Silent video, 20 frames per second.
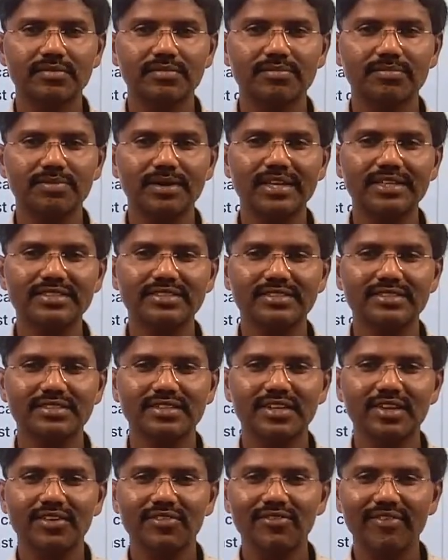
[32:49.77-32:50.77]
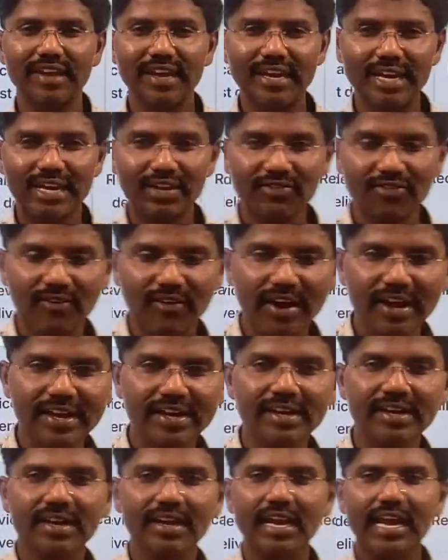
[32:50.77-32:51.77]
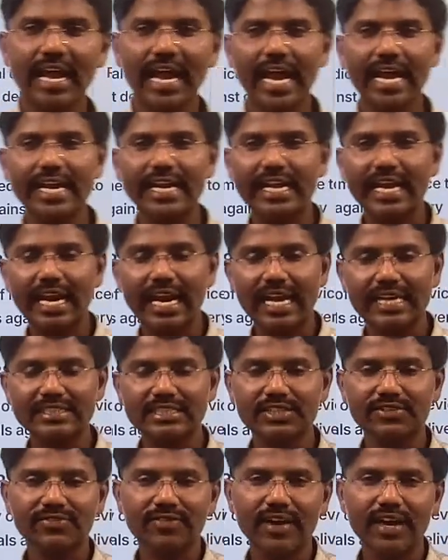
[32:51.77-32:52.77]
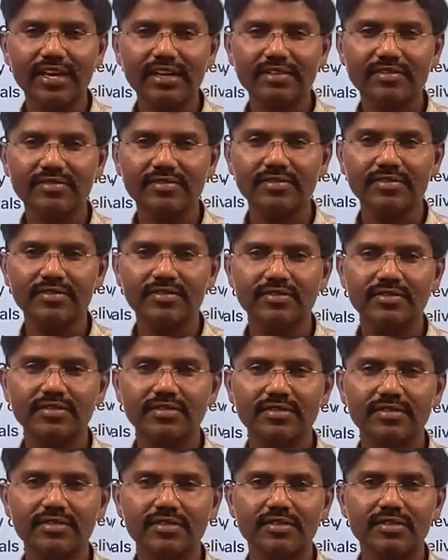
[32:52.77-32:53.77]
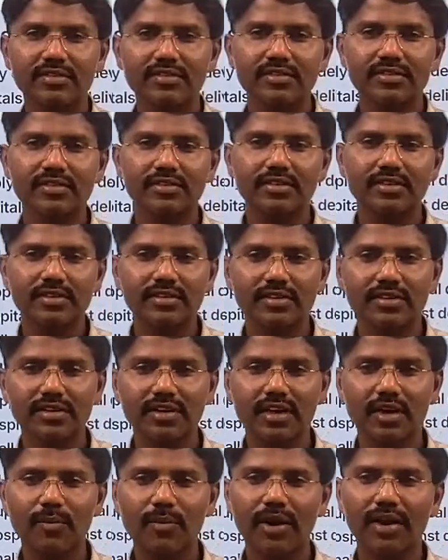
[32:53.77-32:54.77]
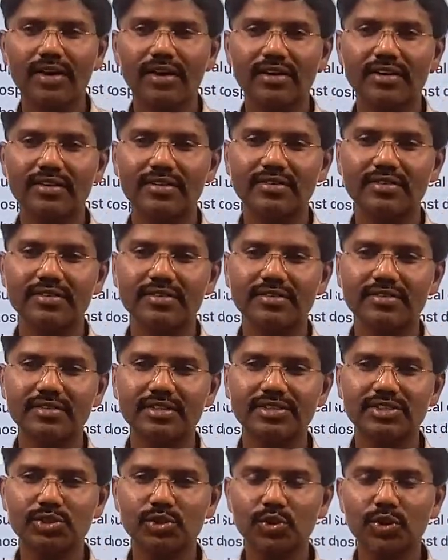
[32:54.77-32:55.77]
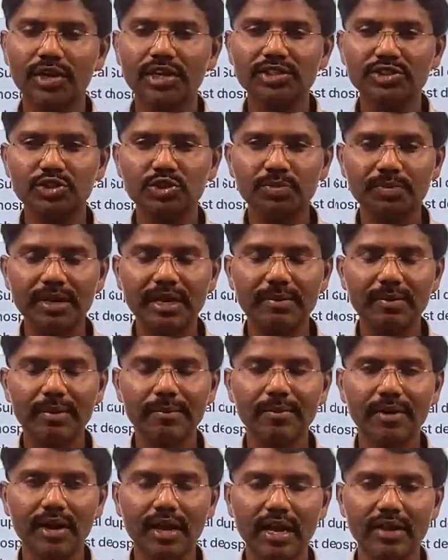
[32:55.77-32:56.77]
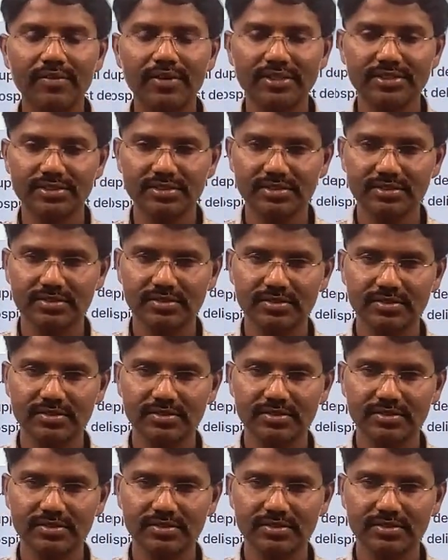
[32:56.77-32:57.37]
please, we define and classify. Come on, the story should be remembered always.